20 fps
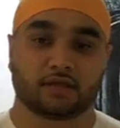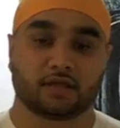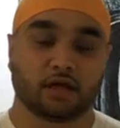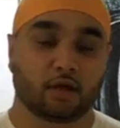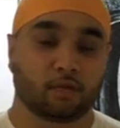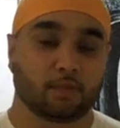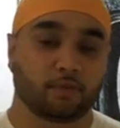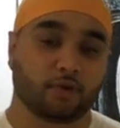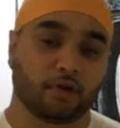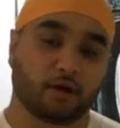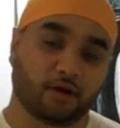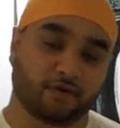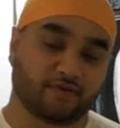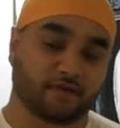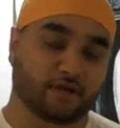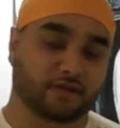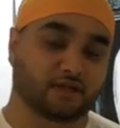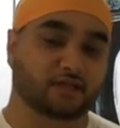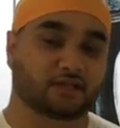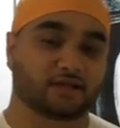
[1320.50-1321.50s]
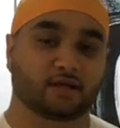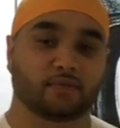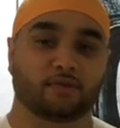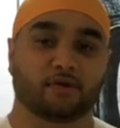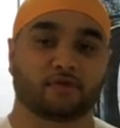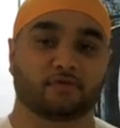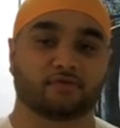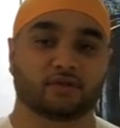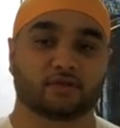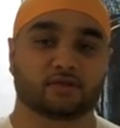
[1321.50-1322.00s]
Now, a perfect
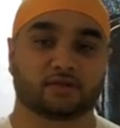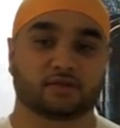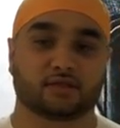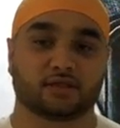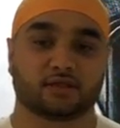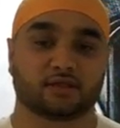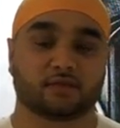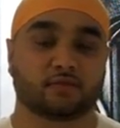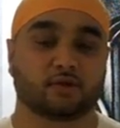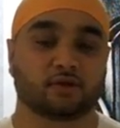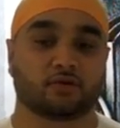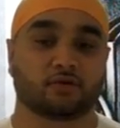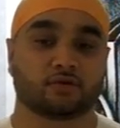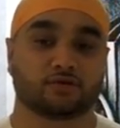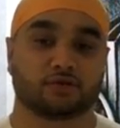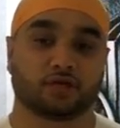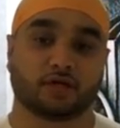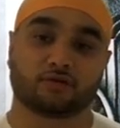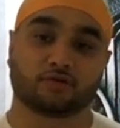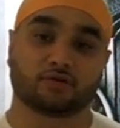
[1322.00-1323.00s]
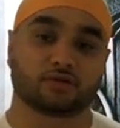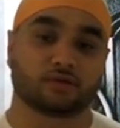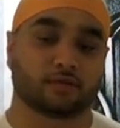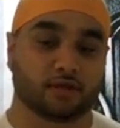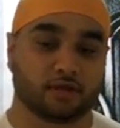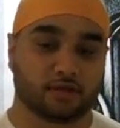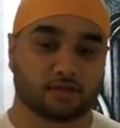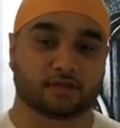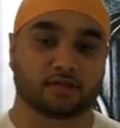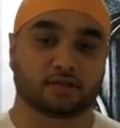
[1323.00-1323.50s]
example of this is somebody called General
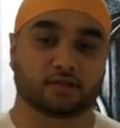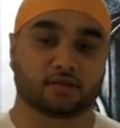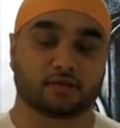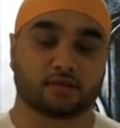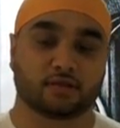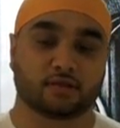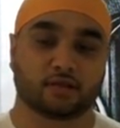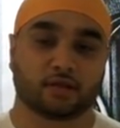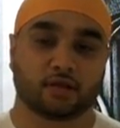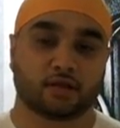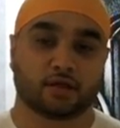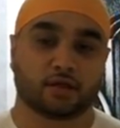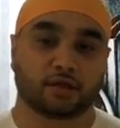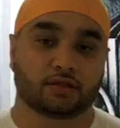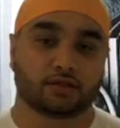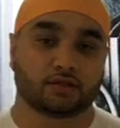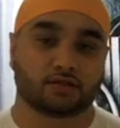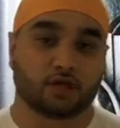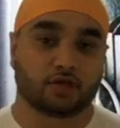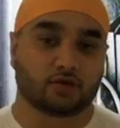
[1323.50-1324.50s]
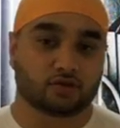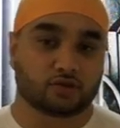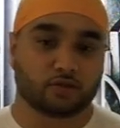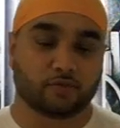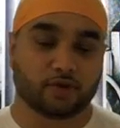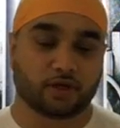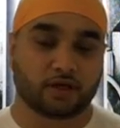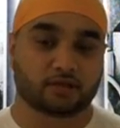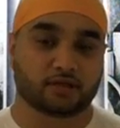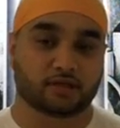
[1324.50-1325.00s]
Subhaig Singh. General
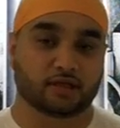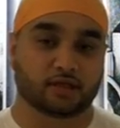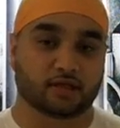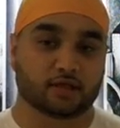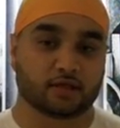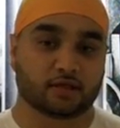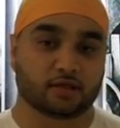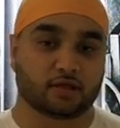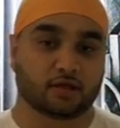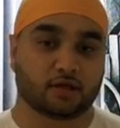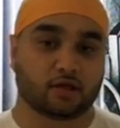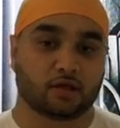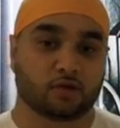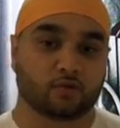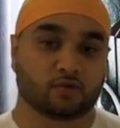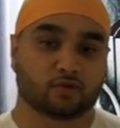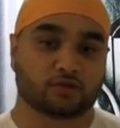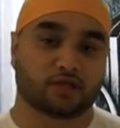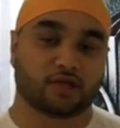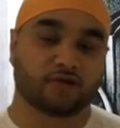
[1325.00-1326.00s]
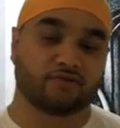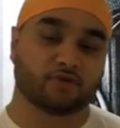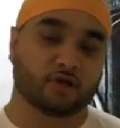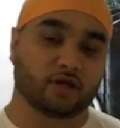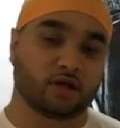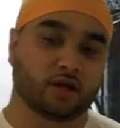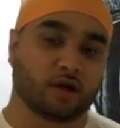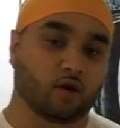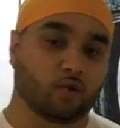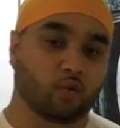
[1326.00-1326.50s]
Subhaig Singh was given
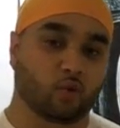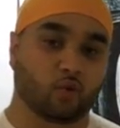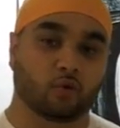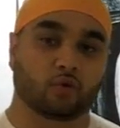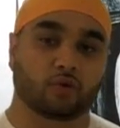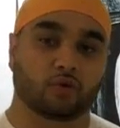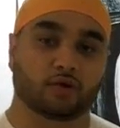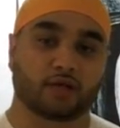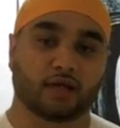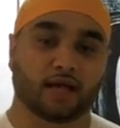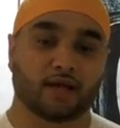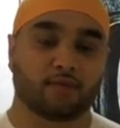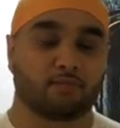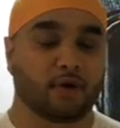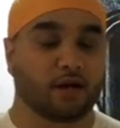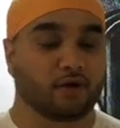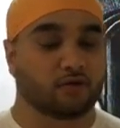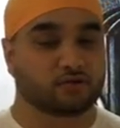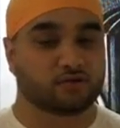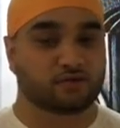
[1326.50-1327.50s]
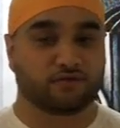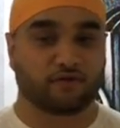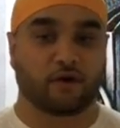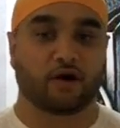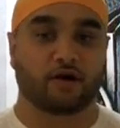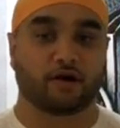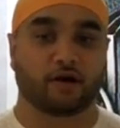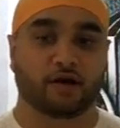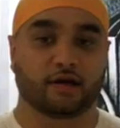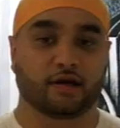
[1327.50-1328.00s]
an award and medals of
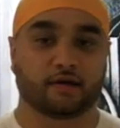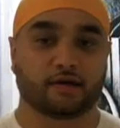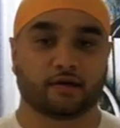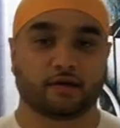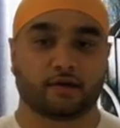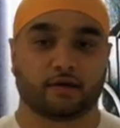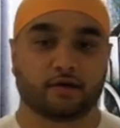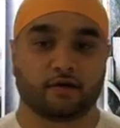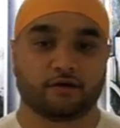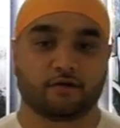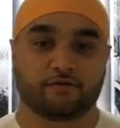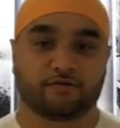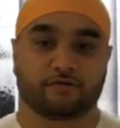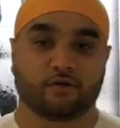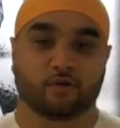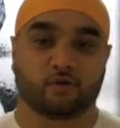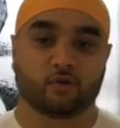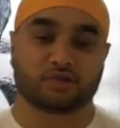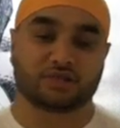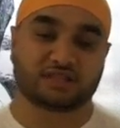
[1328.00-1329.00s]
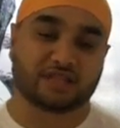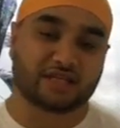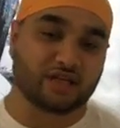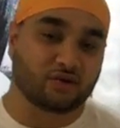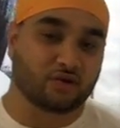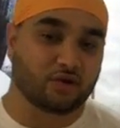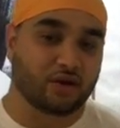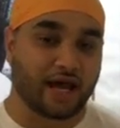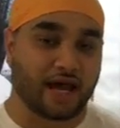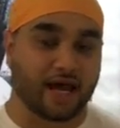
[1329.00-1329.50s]
honor for
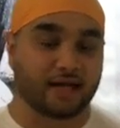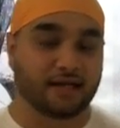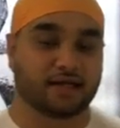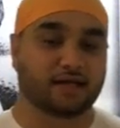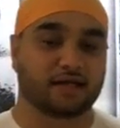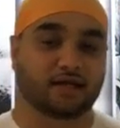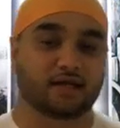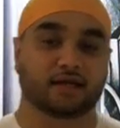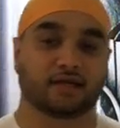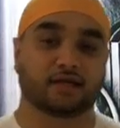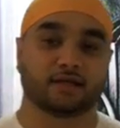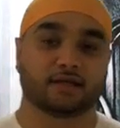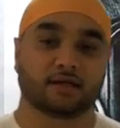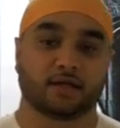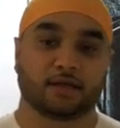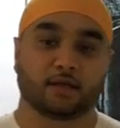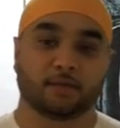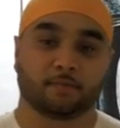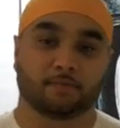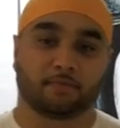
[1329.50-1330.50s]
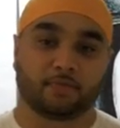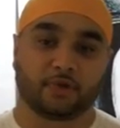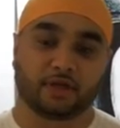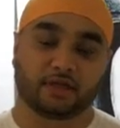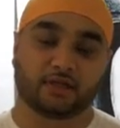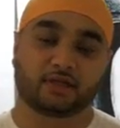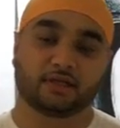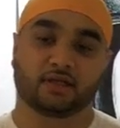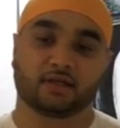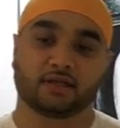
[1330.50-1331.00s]
single-handedly
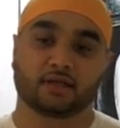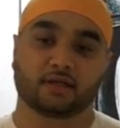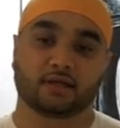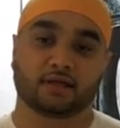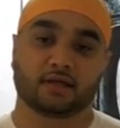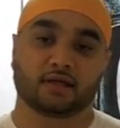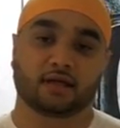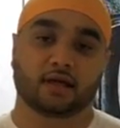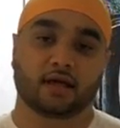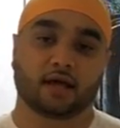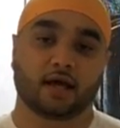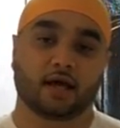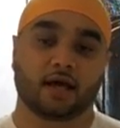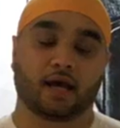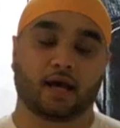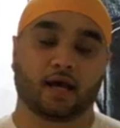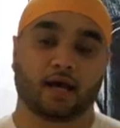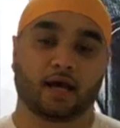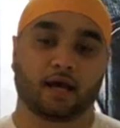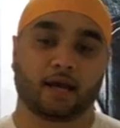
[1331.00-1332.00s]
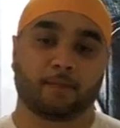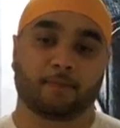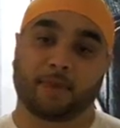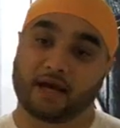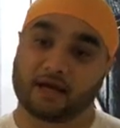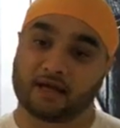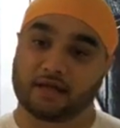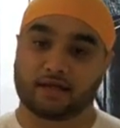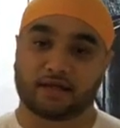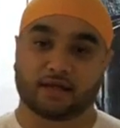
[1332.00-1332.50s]
beating
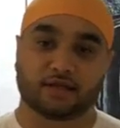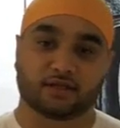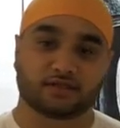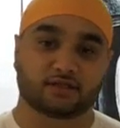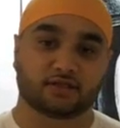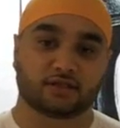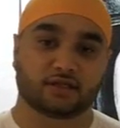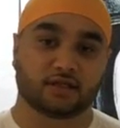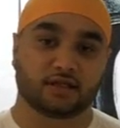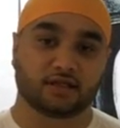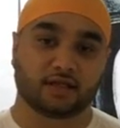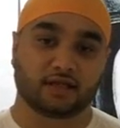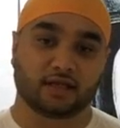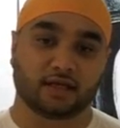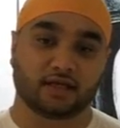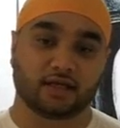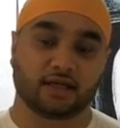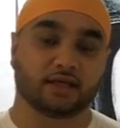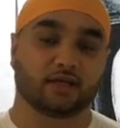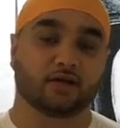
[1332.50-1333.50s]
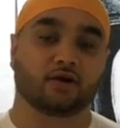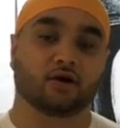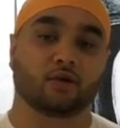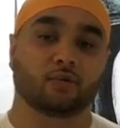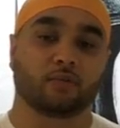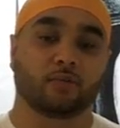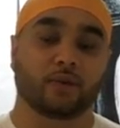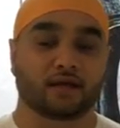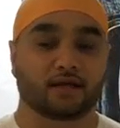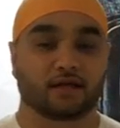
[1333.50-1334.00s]
Bangladesh in the
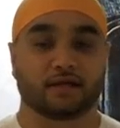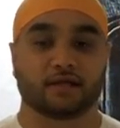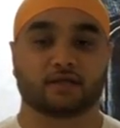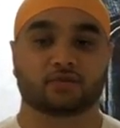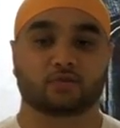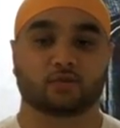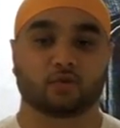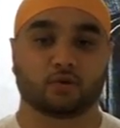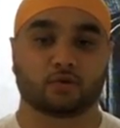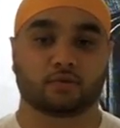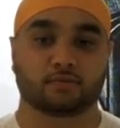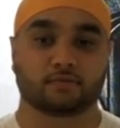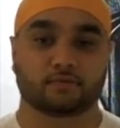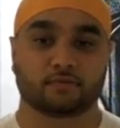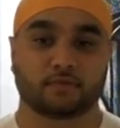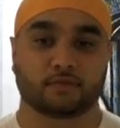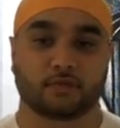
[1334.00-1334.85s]
Indo-Bangladesh War.